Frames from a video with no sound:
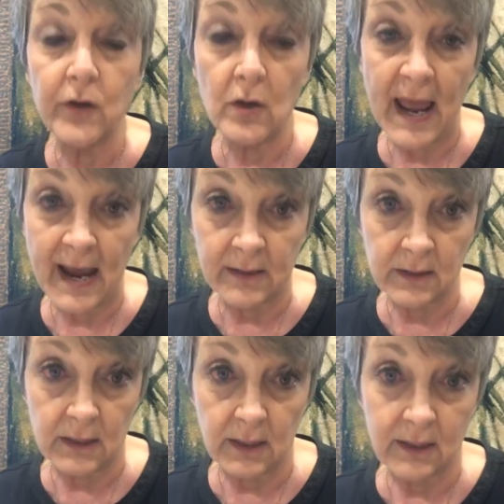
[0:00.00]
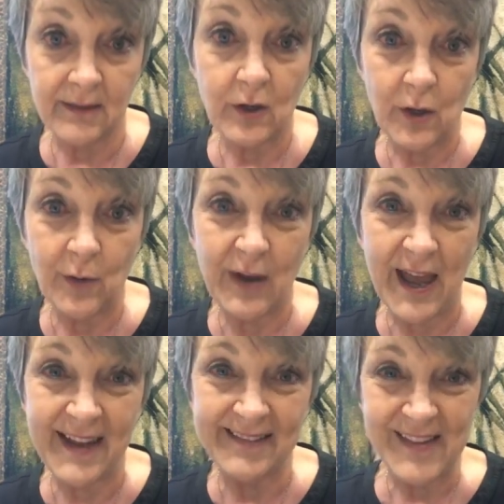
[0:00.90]
you're nasty.
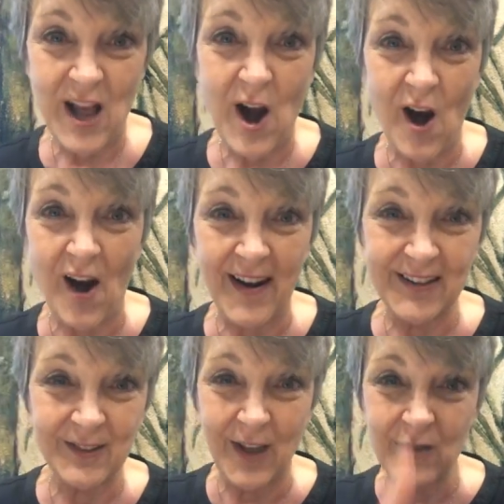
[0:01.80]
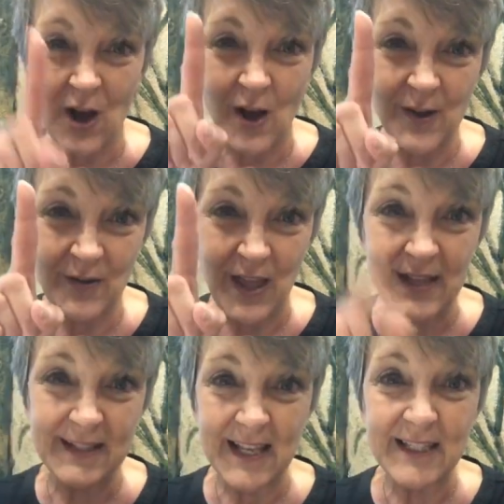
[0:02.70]
Okay? All right. Love y'all.
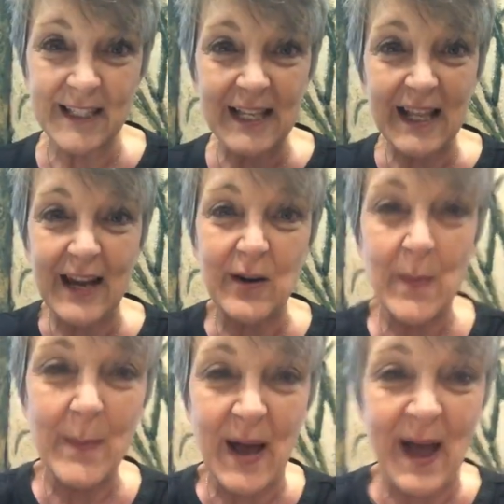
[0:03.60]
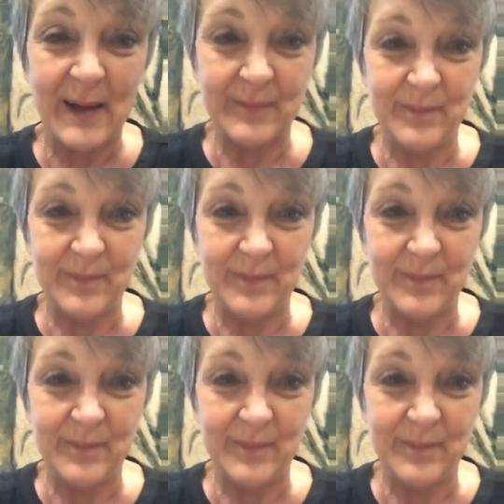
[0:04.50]
Thanks. See you later. Bye.